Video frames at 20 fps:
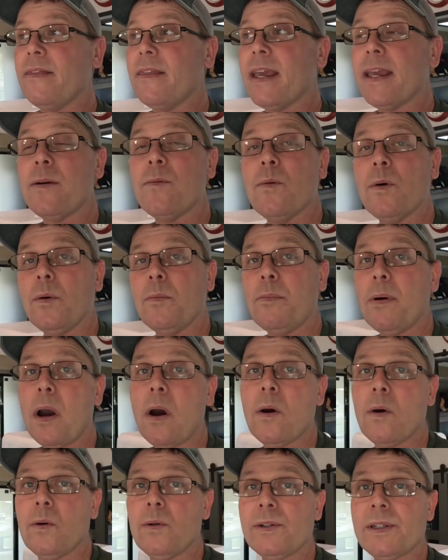they will
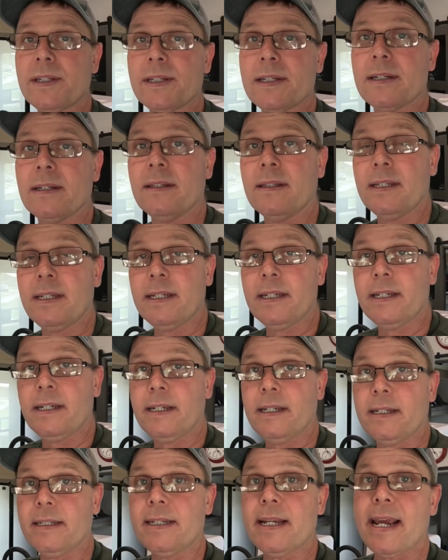post
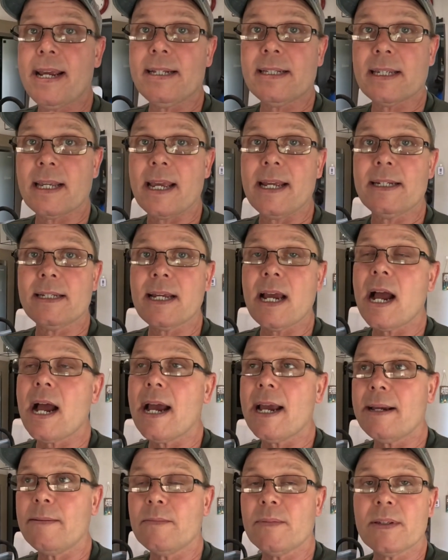the dates and
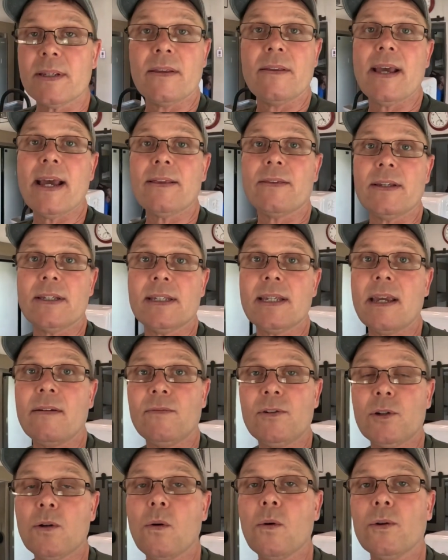times that the
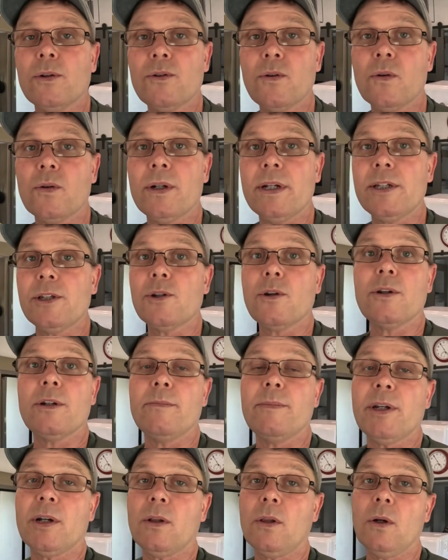safety corridor is going
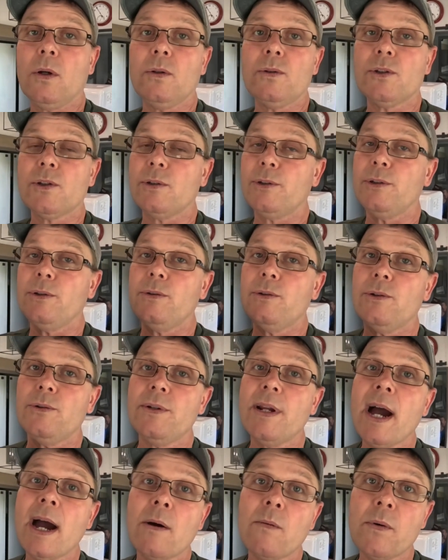to be closed, so you do
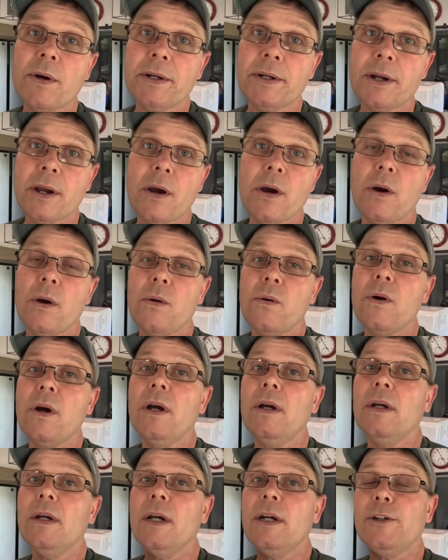not want to go
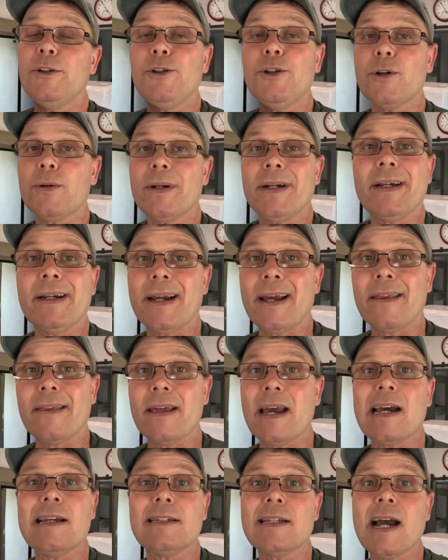during
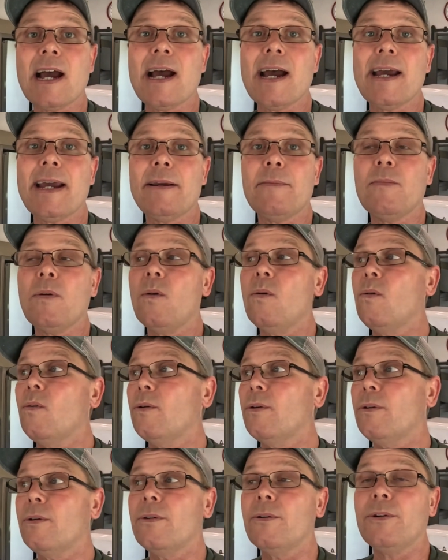that time
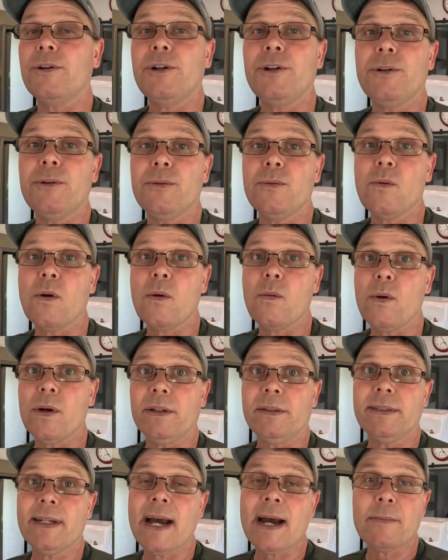or you
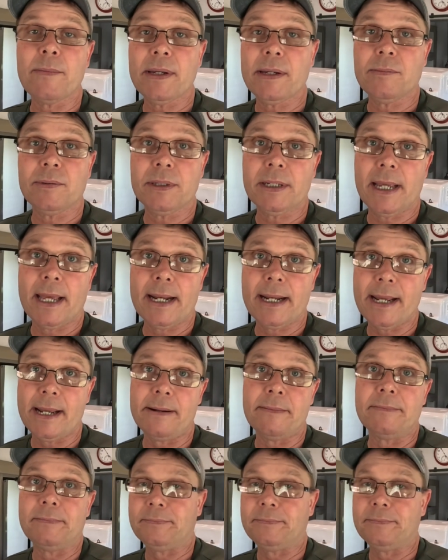will not be able to get in.